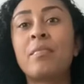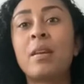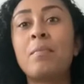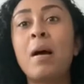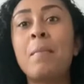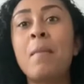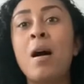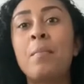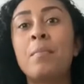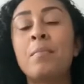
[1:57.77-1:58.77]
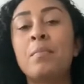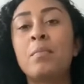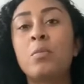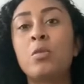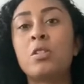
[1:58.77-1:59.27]
my mum
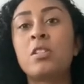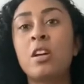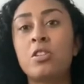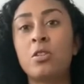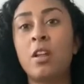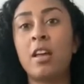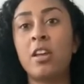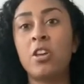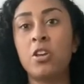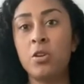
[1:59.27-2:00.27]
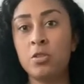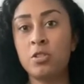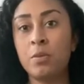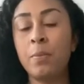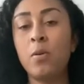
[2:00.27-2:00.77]
was such a like huge
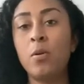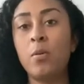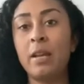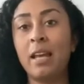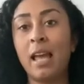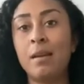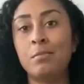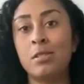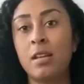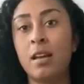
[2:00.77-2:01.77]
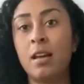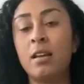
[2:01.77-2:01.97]
support when it came to